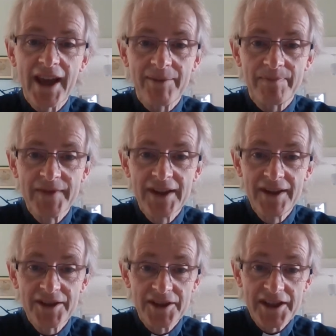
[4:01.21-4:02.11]
again
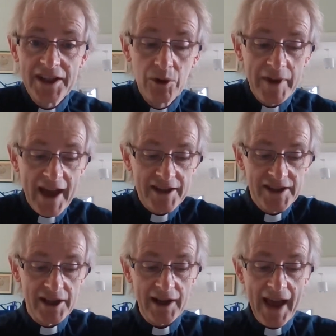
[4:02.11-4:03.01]
to deal with our
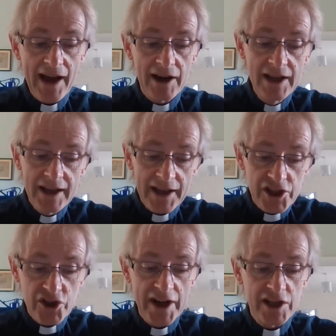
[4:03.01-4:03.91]
sin, our
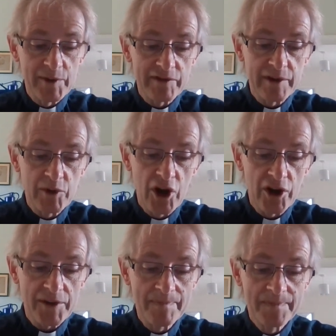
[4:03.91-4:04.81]
estrangement from
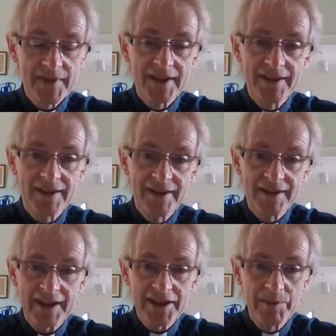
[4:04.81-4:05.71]
God.
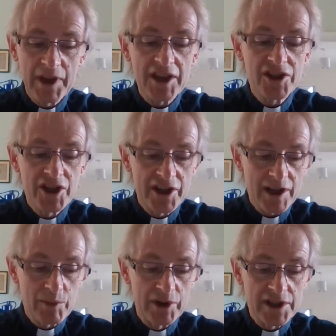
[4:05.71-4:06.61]
That's the biggest
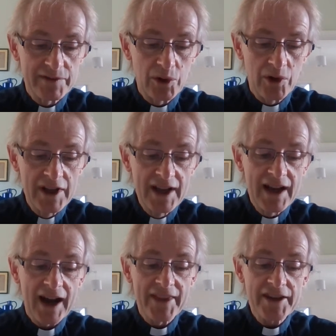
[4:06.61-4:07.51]
turning point of all.
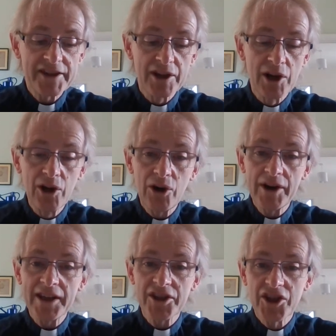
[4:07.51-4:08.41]
And that's the
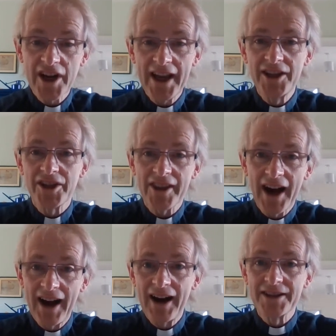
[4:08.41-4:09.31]
glorious change at the
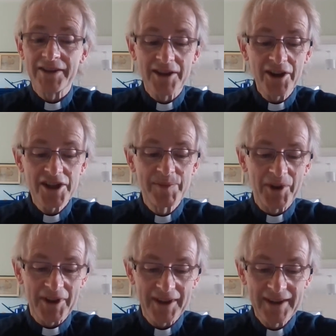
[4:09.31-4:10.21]
heart of the
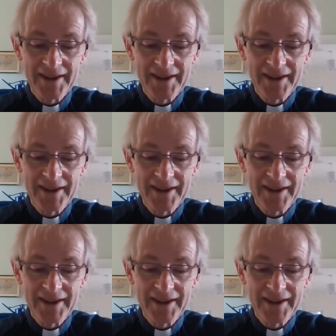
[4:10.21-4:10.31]
gospel.